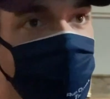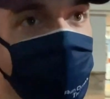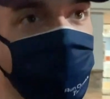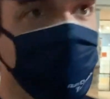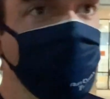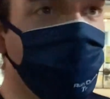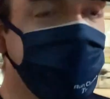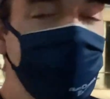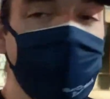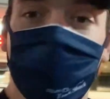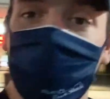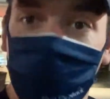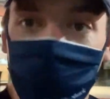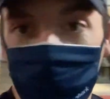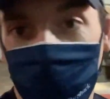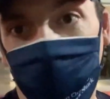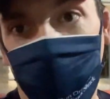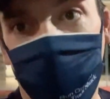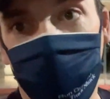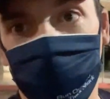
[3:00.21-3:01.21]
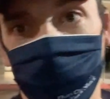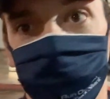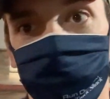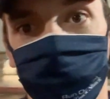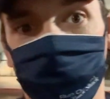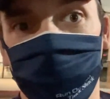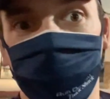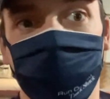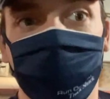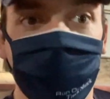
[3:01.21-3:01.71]
even do it at U-Haul.
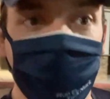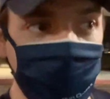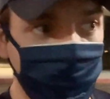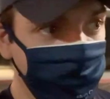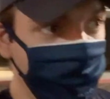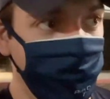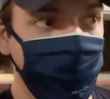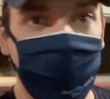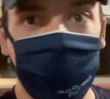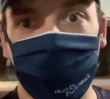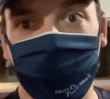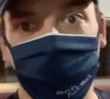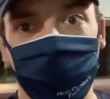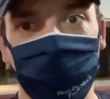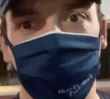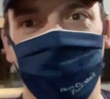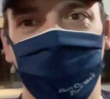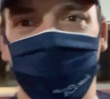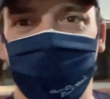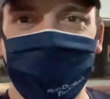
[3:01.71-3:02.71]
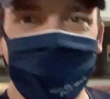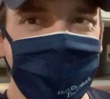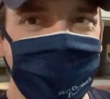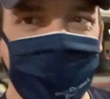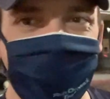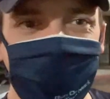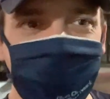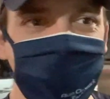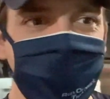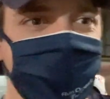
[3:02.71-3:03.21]
Or even Petco, but
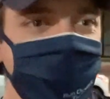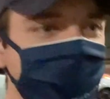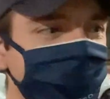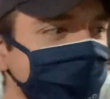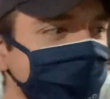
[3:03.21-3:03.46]
I had to get